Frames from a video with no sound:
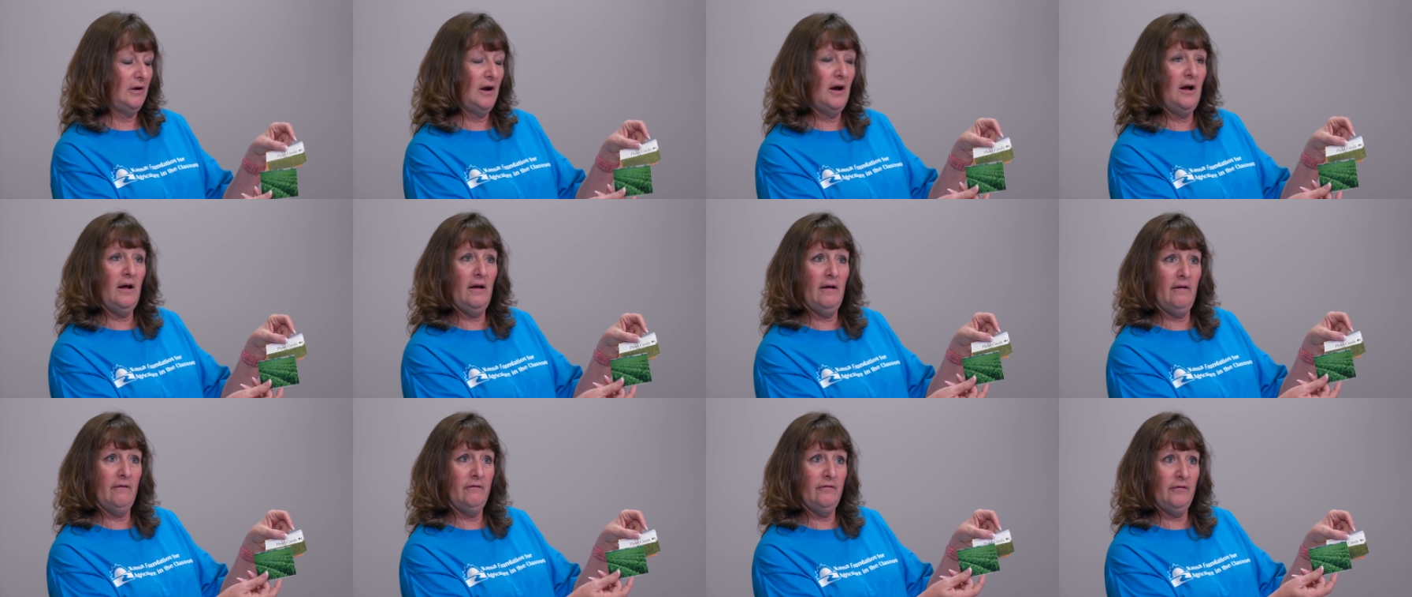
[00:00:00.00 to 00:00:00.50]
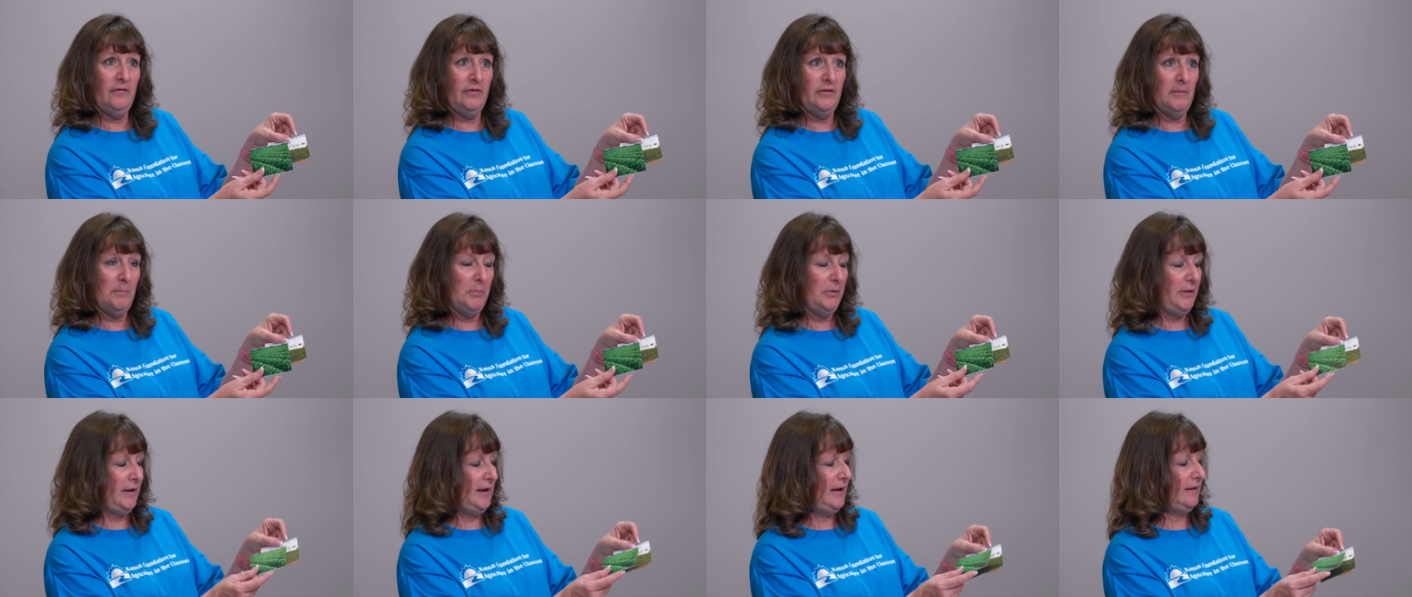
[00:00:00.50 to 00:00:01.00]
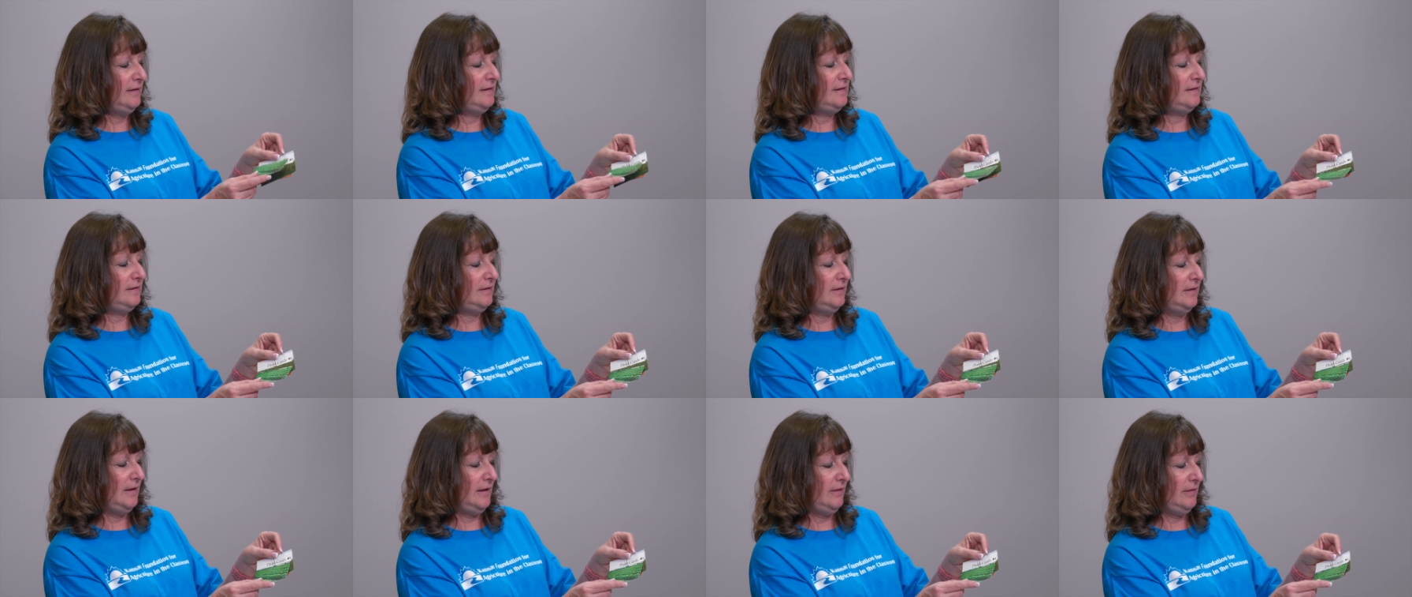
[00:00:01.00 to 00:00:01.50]
of the plants
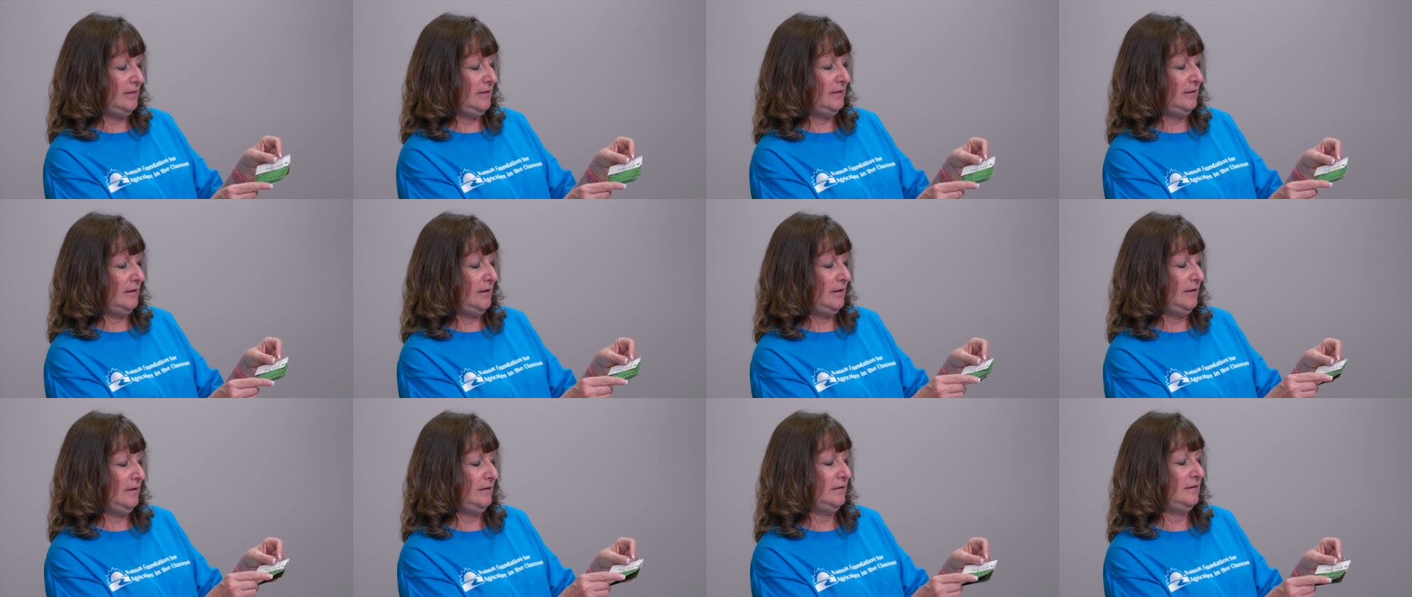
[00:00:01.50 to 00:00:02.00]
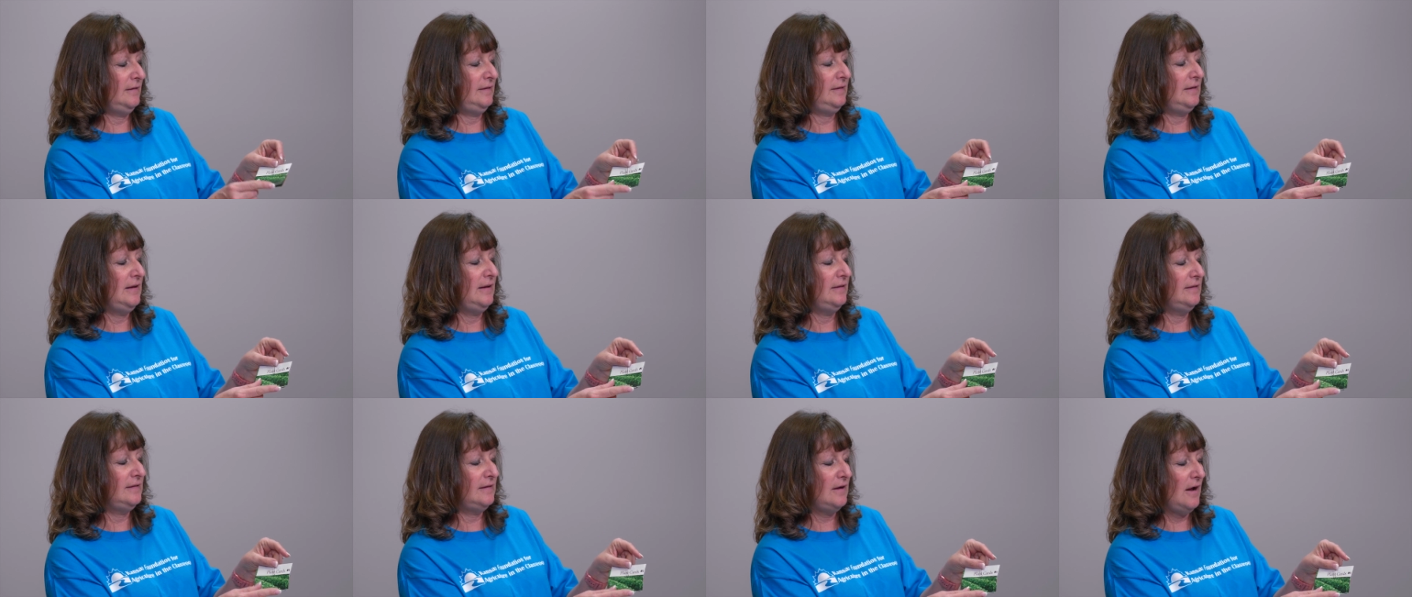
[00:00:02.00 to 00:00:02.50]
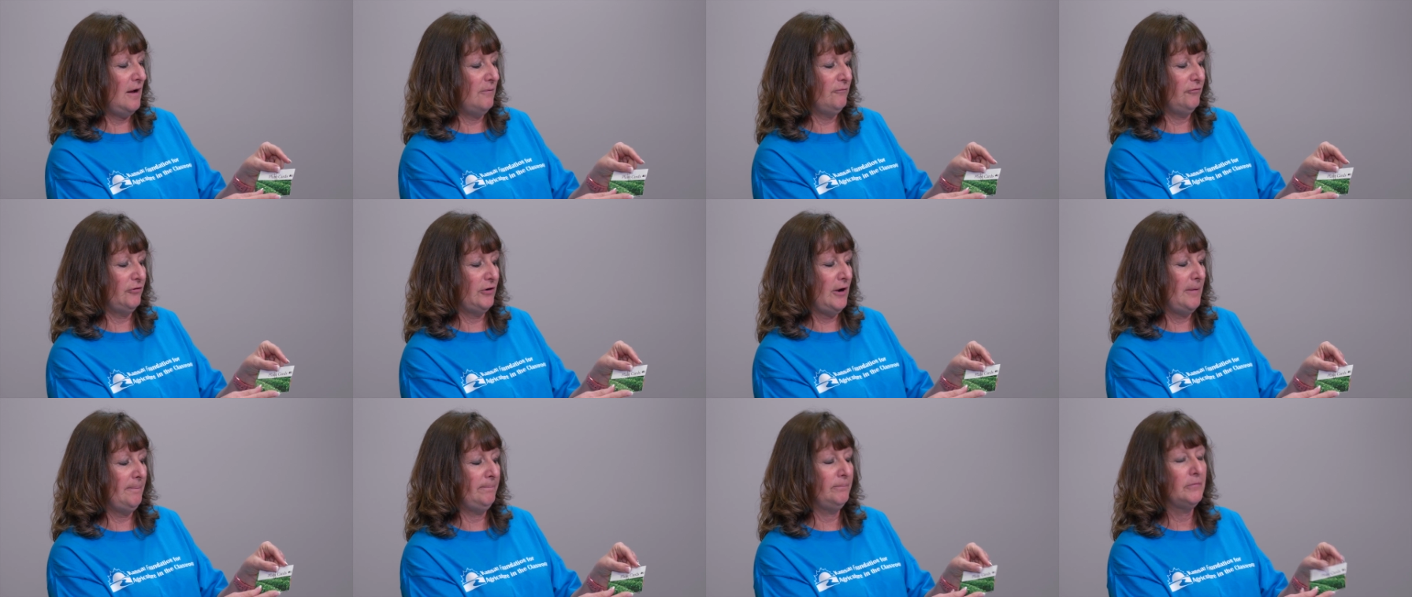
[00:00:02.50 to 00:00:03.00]
that the seeds come
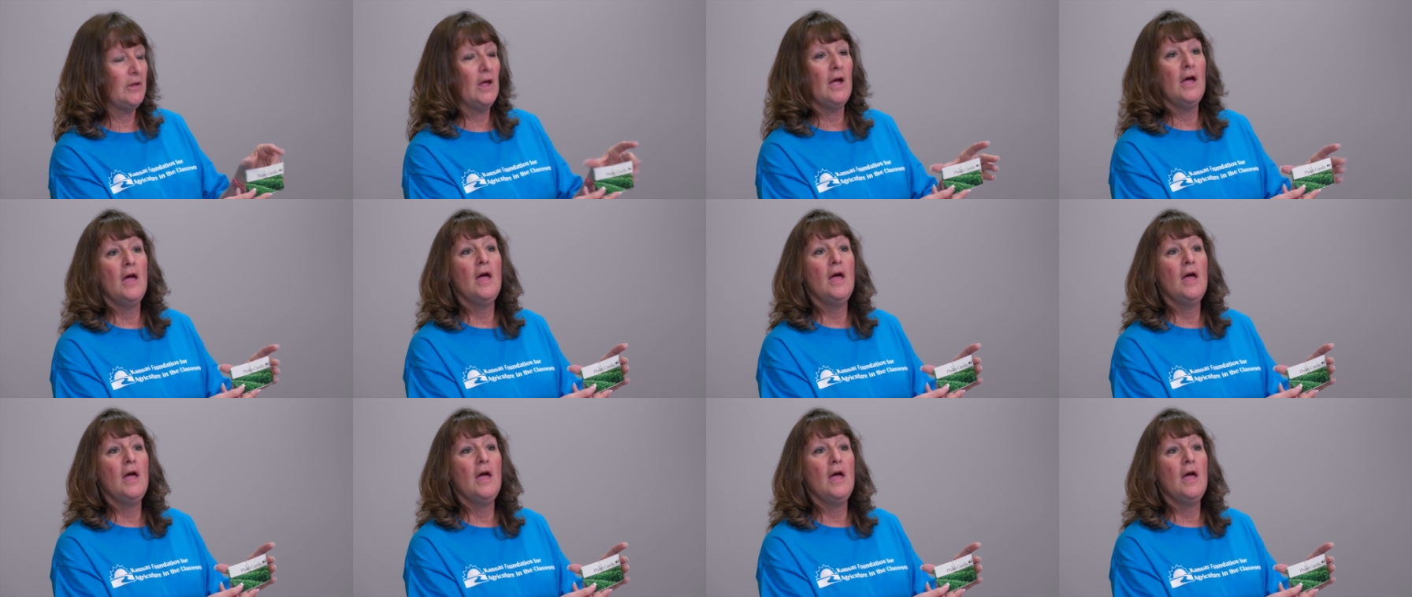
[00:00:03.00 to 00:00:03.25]
from.